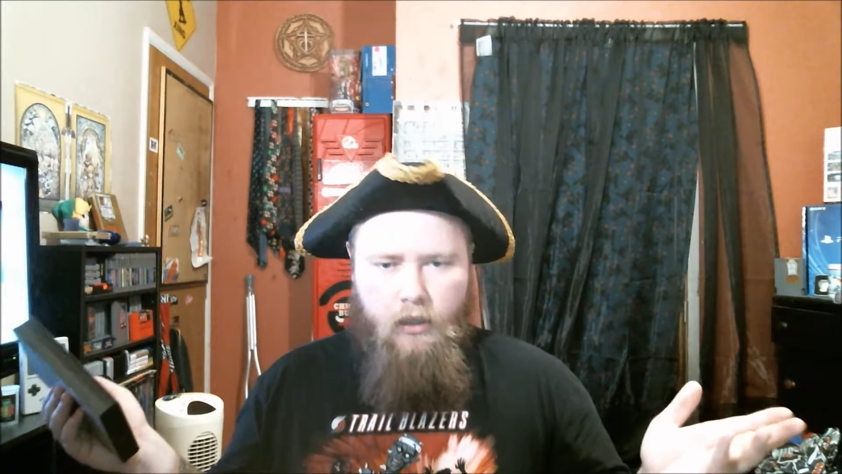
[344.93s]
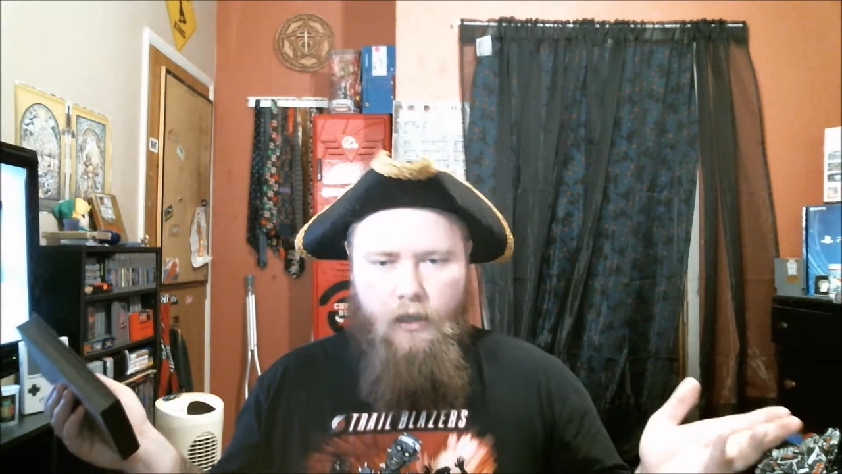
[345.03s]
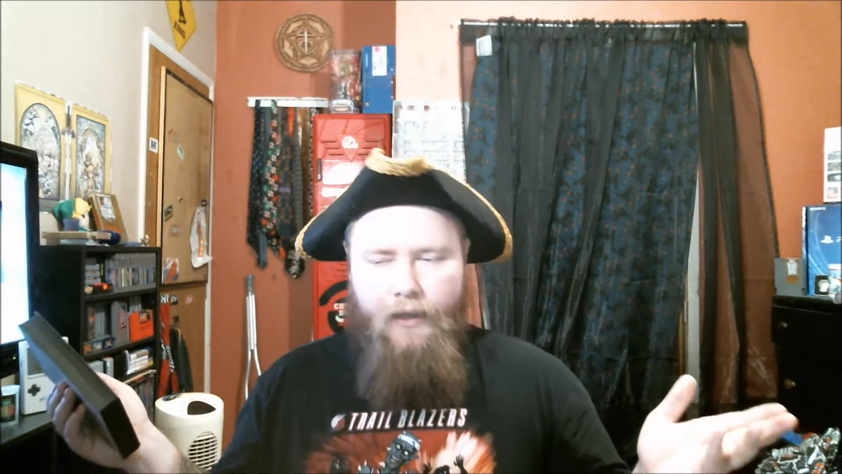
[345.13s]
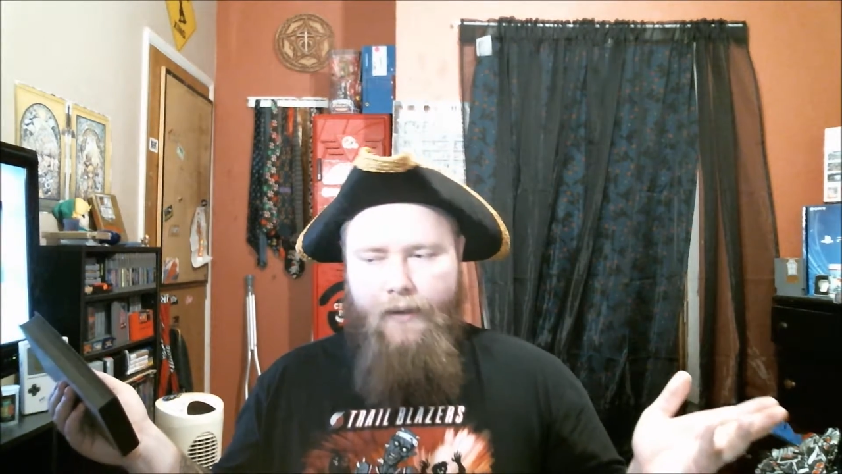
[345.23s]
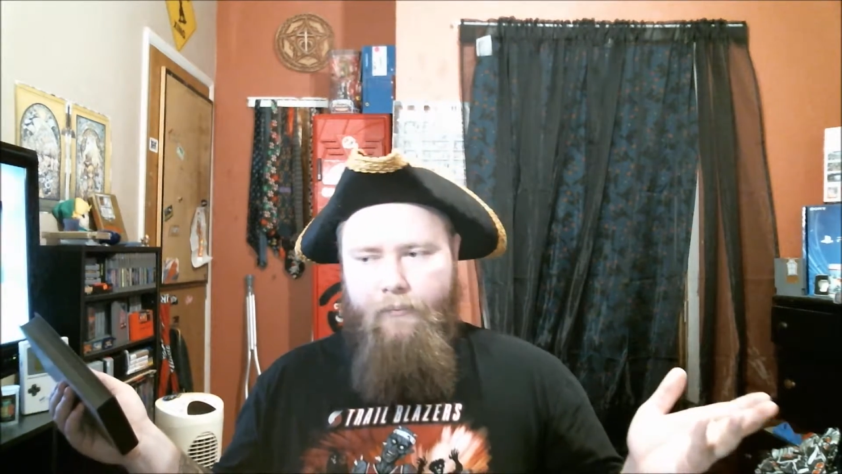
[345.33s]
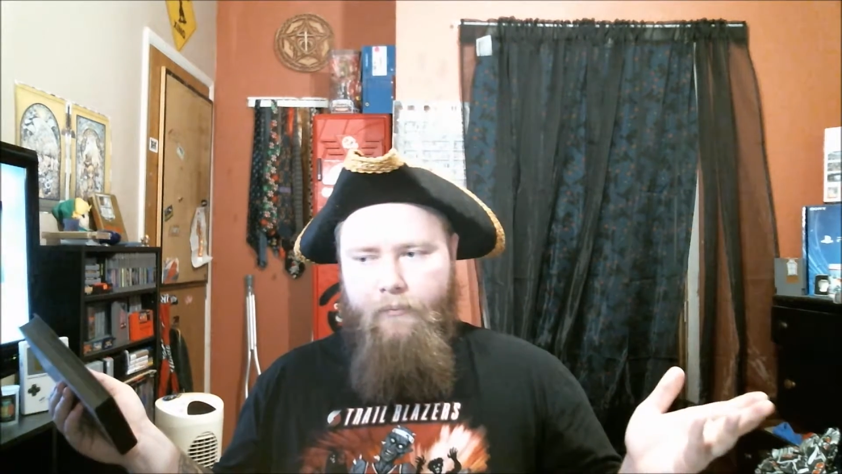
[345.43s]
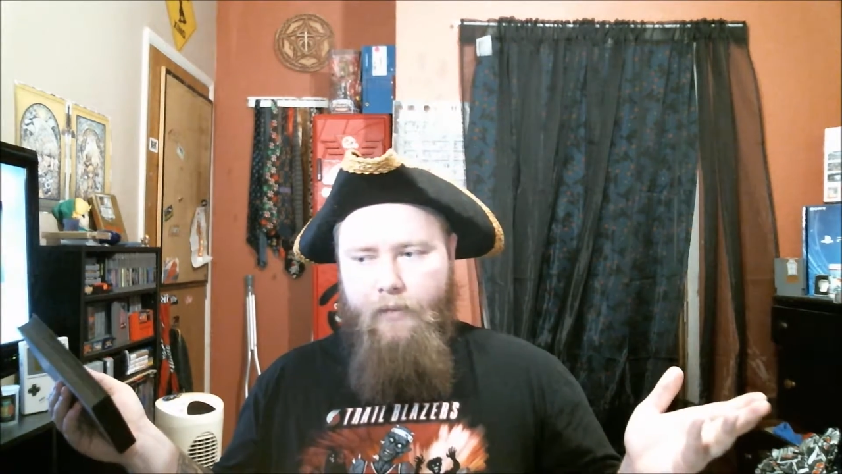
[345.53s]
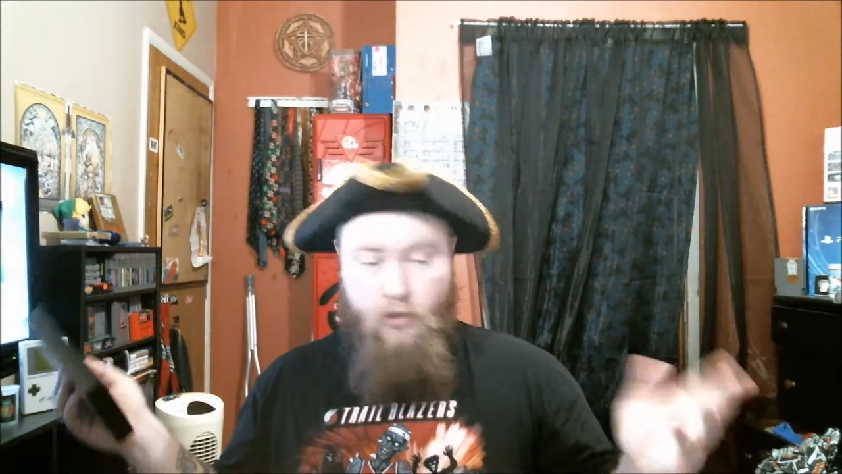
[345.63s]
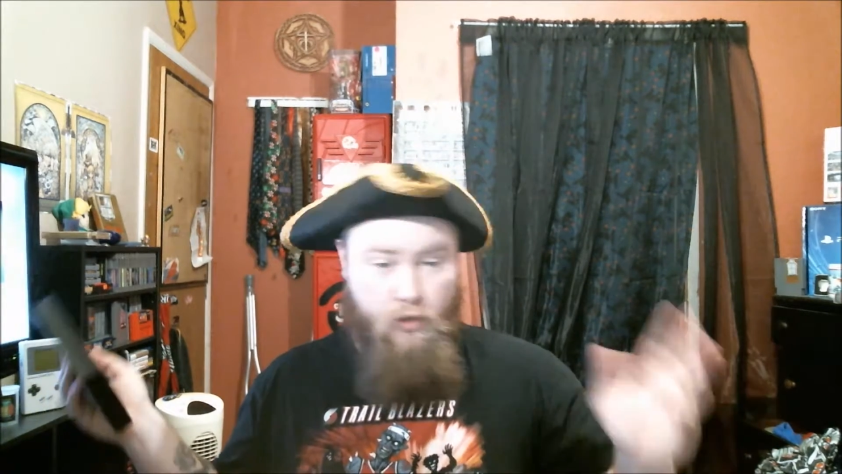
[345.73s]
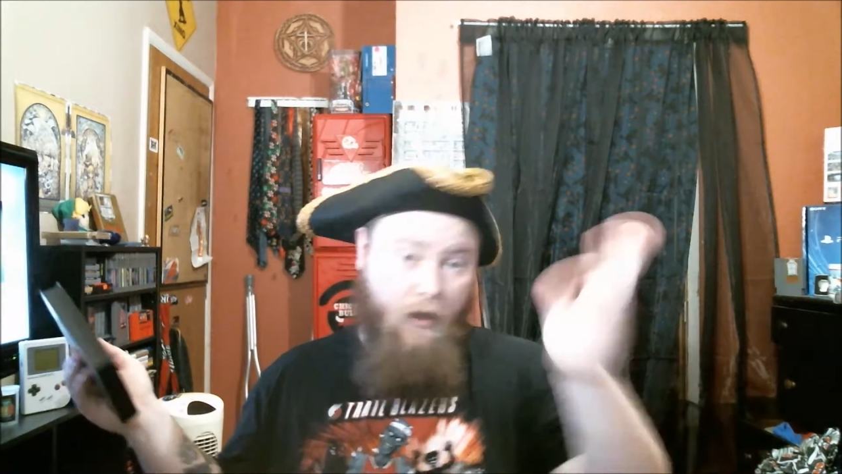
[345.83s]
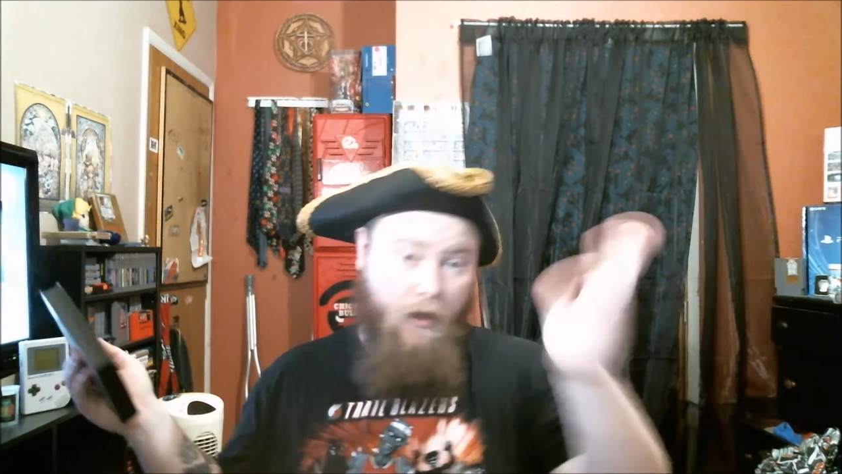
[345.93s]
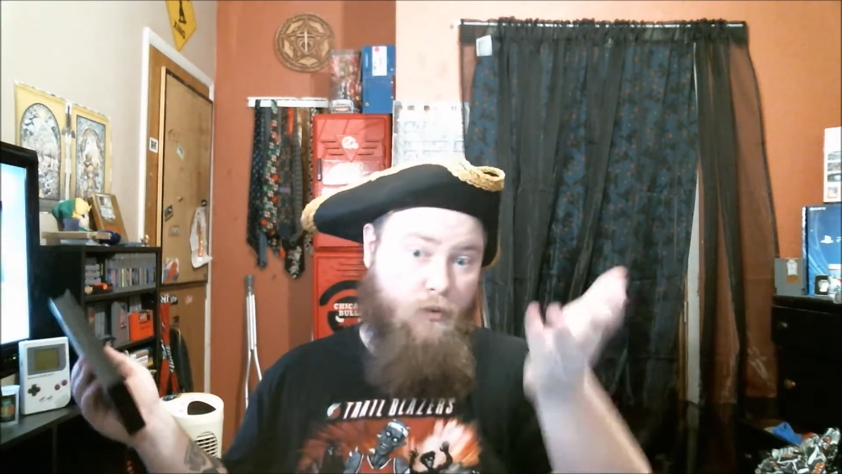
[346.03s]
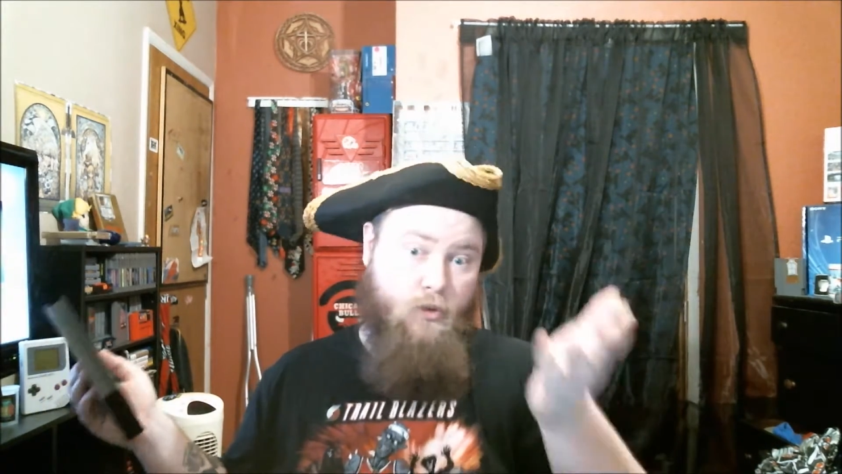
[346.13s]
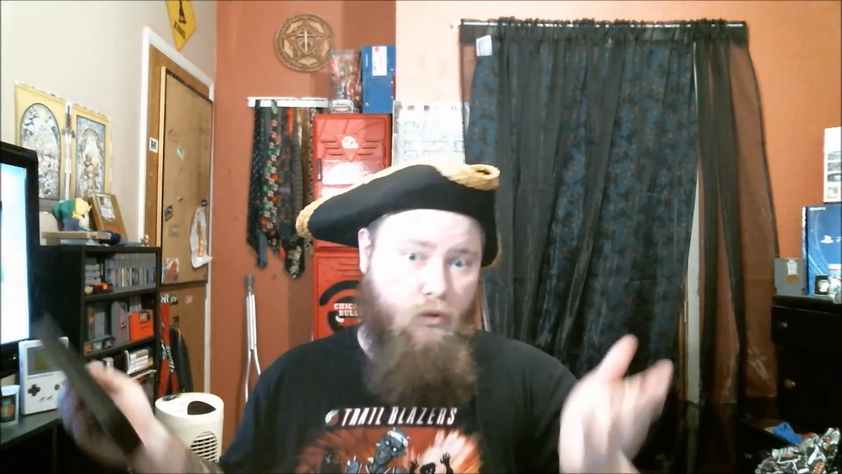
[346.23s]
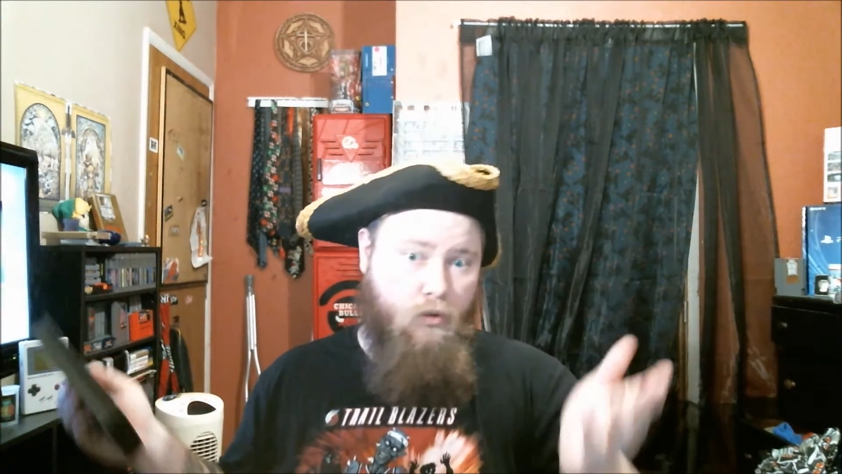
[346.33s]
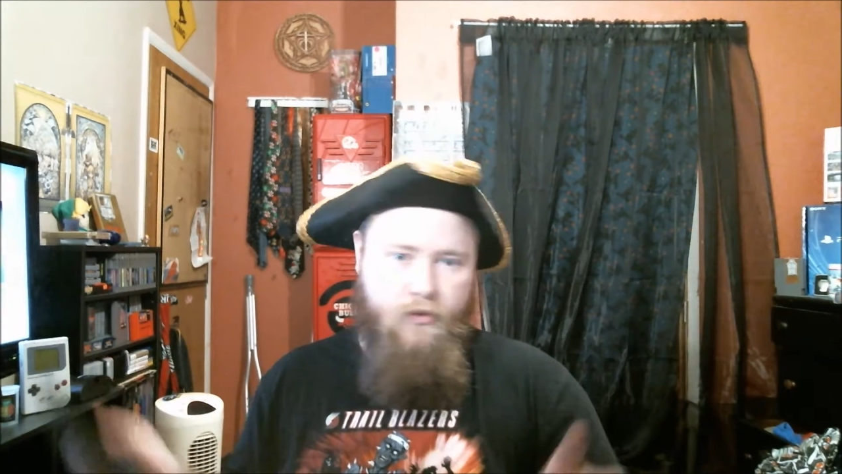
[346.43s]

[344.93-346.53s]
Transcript: But Street Fighter was cool.